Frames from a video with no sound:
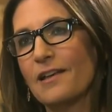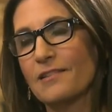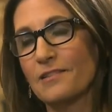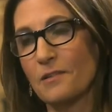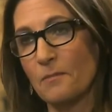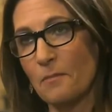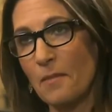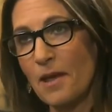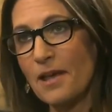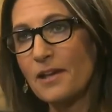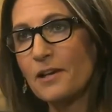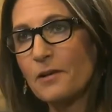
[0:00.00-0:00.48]
as
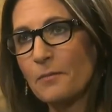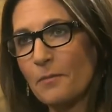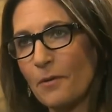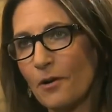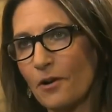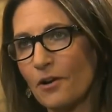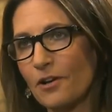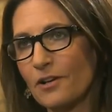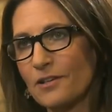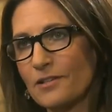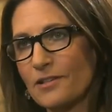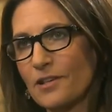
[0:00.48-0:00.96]
a makeup
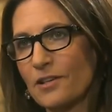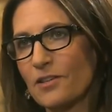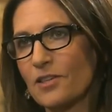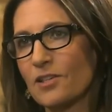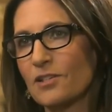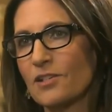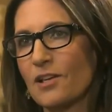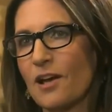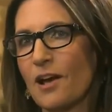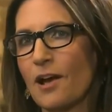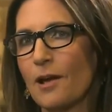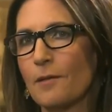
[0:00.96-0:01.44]
artist at
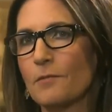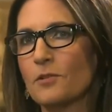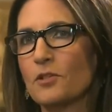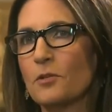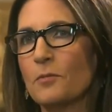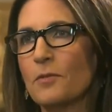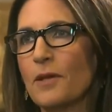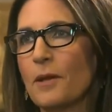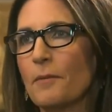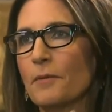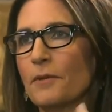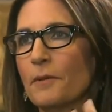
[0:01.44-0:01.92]
the time
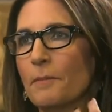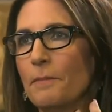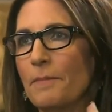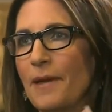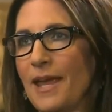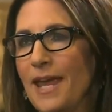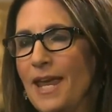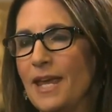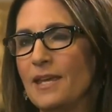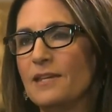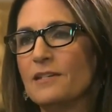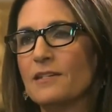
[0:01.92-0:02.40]
to be able to
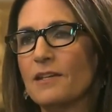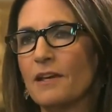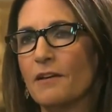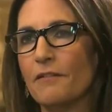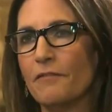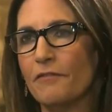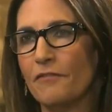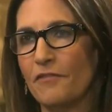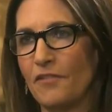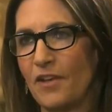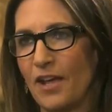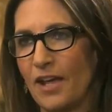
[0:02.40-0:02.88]
paint
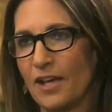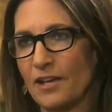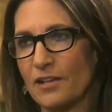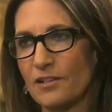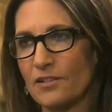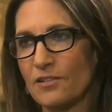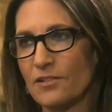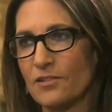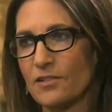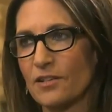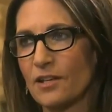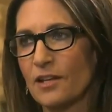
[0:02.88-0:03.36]
a
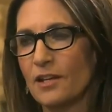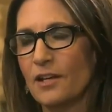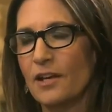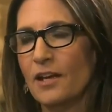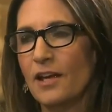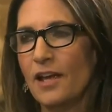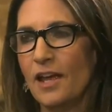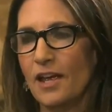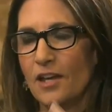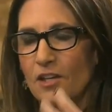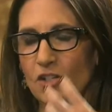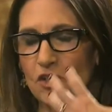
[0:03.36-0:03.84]
face
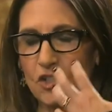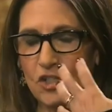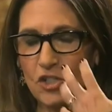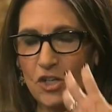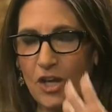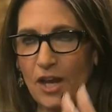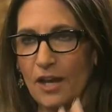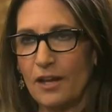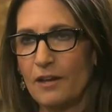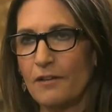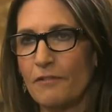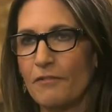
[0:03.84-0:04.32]
and
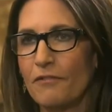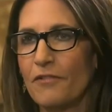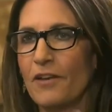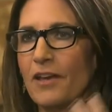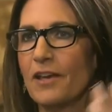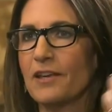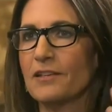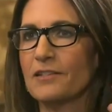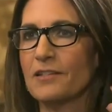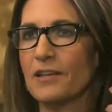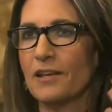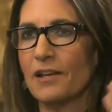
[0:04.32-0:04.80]
shade a
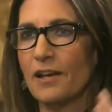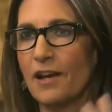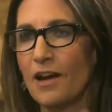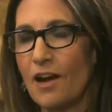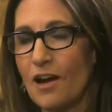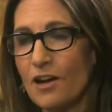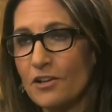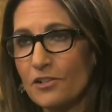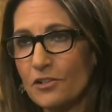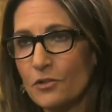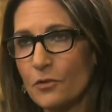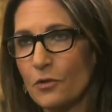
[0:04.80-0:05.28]
face and
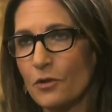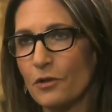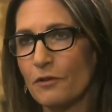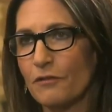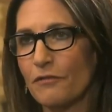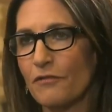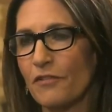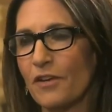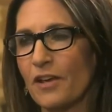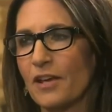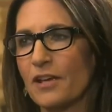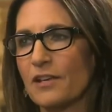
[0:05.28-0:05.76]
contour a
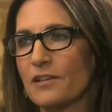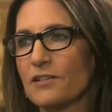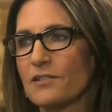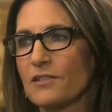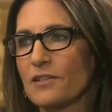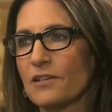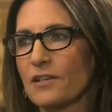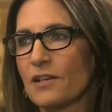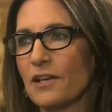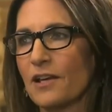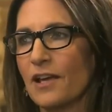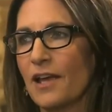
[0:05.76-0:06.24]

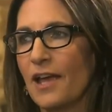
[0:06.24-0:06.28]
face,